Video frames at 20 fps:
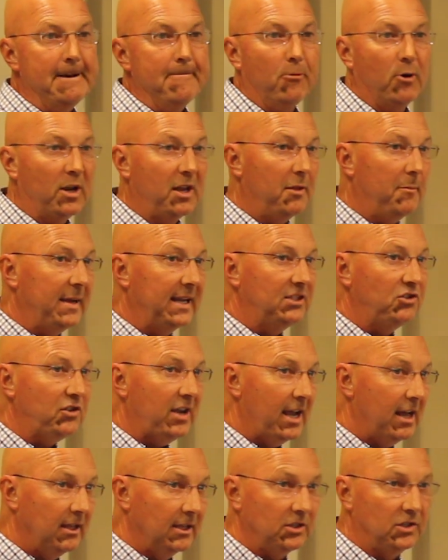One of the big
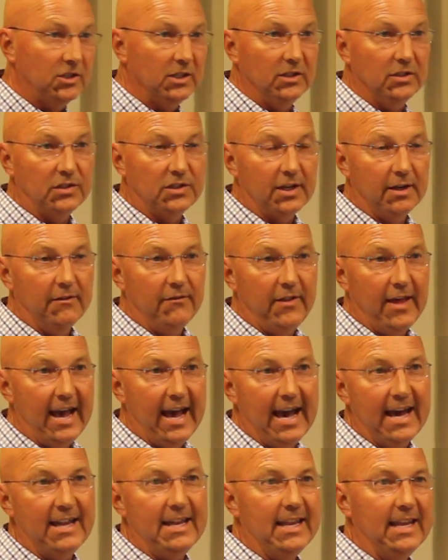challenges of
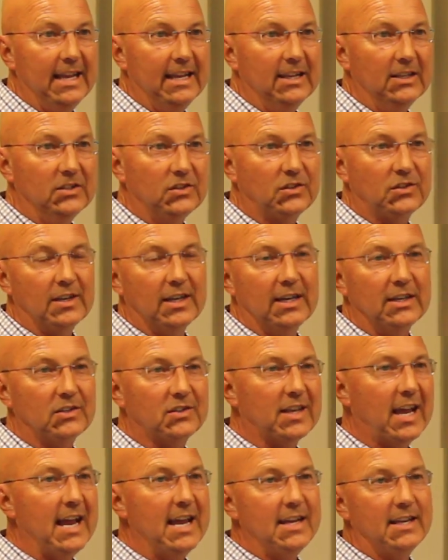that is
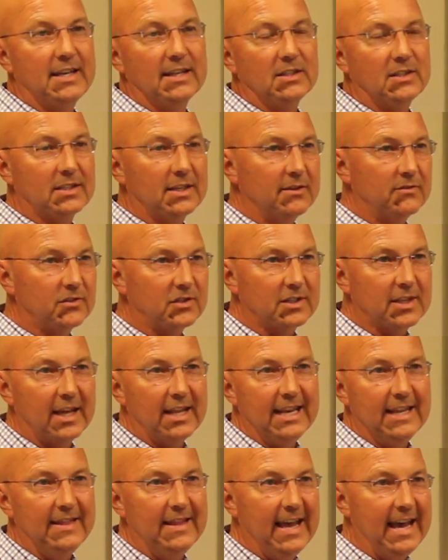scientists have
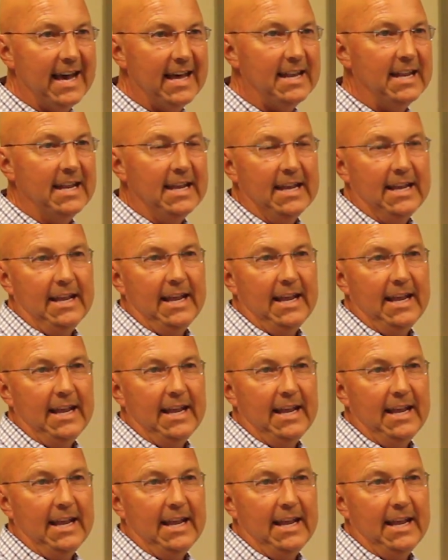studied that